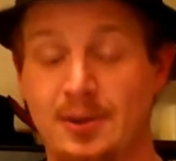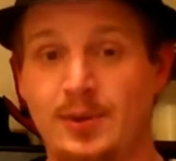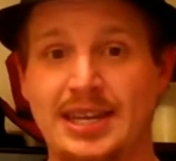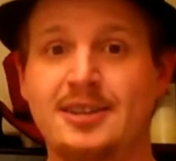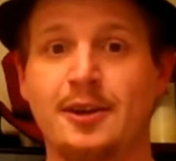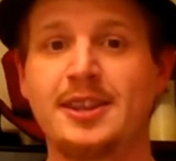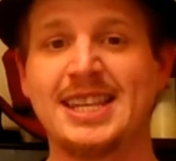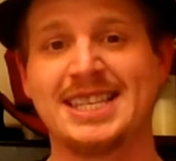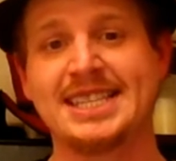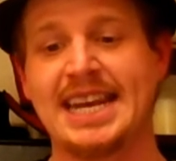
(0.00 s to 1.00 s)
we get to know that
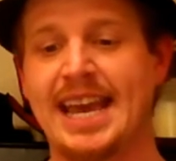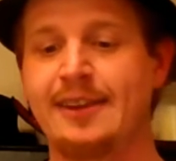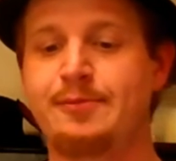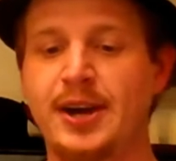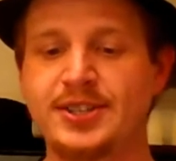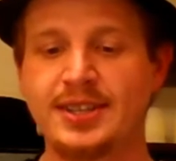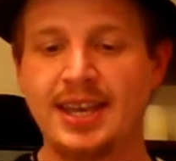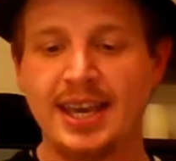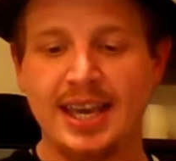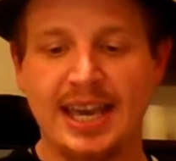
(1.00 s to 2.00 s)
this is a negative person.
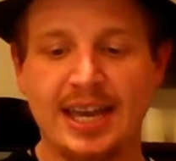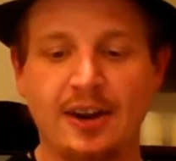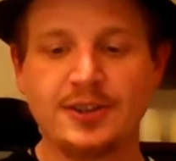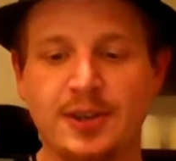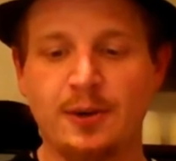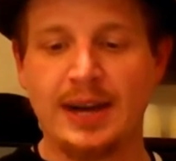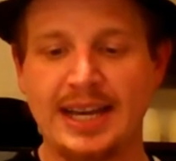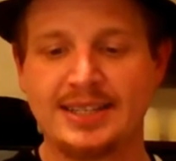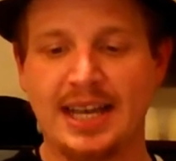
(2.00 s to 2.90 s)
It can also uh,